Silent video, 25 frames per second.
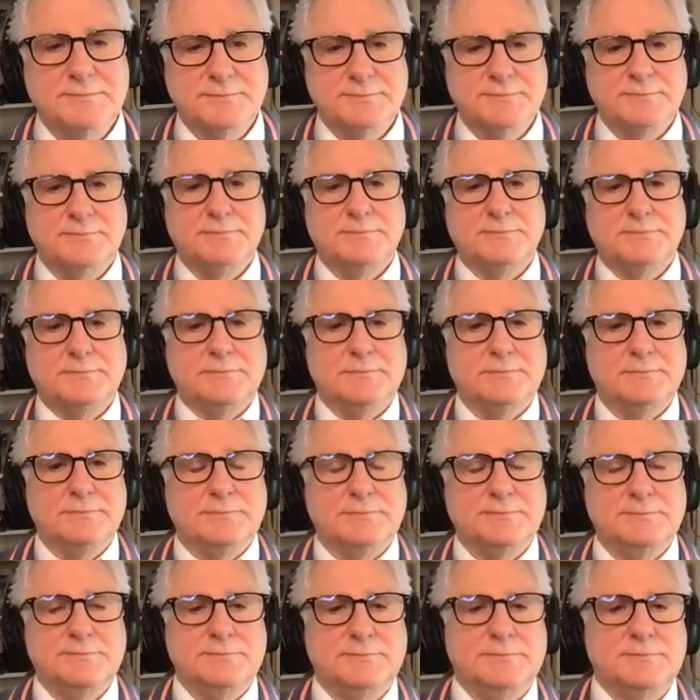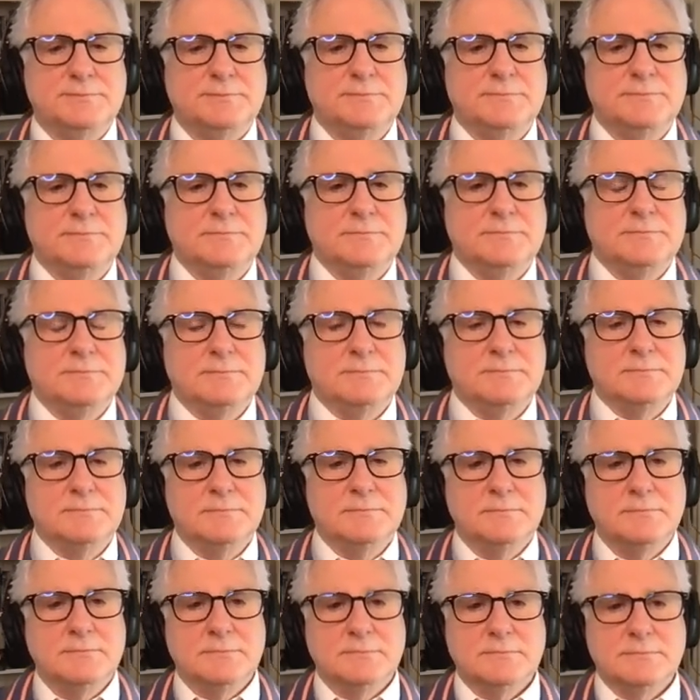
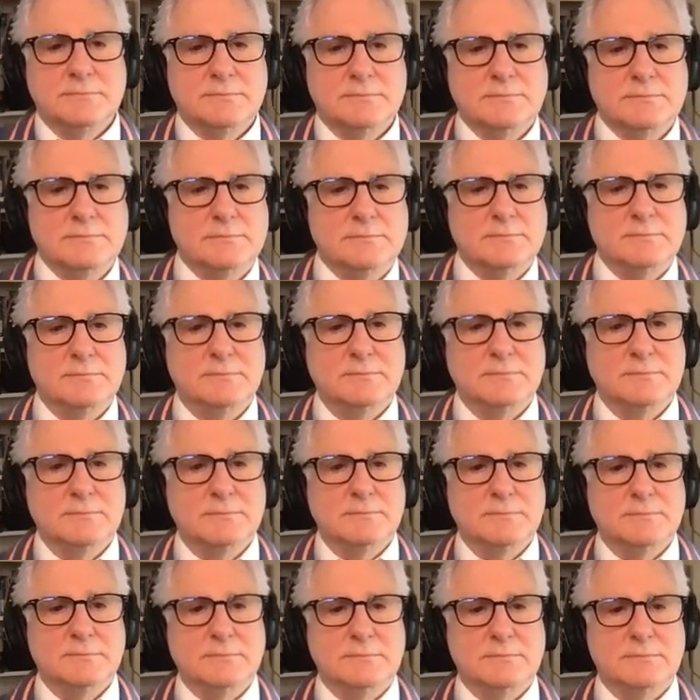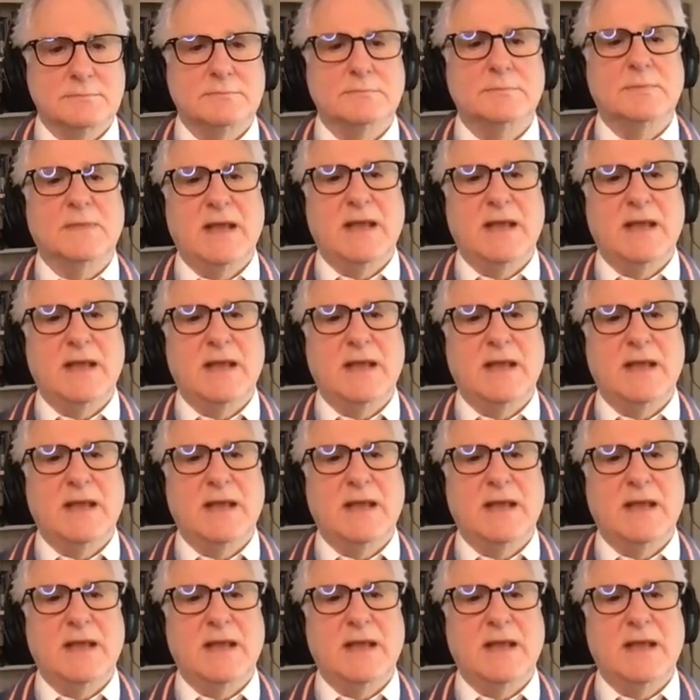This person isn't speaking.